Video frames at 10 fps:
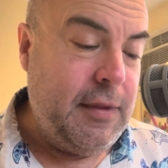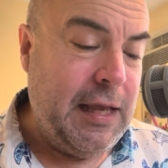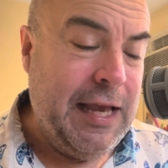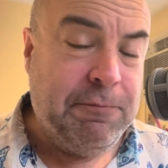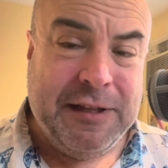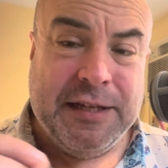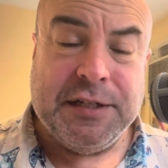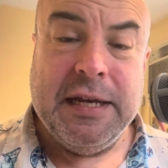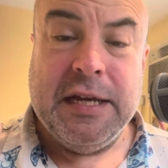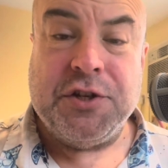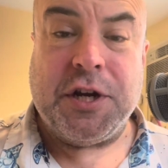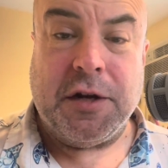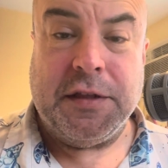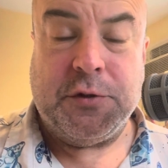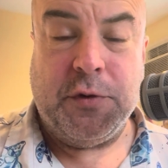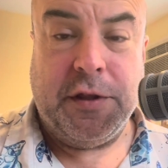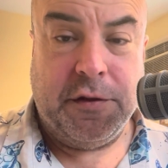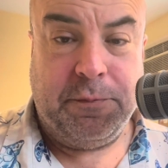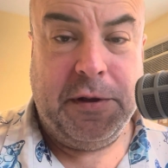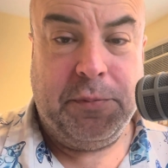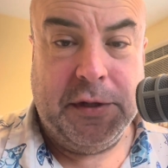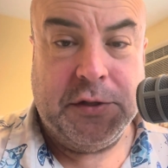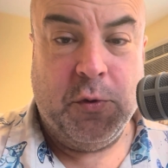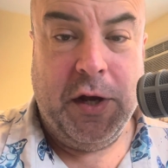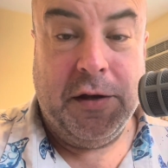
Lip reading: And please share this with other people as well,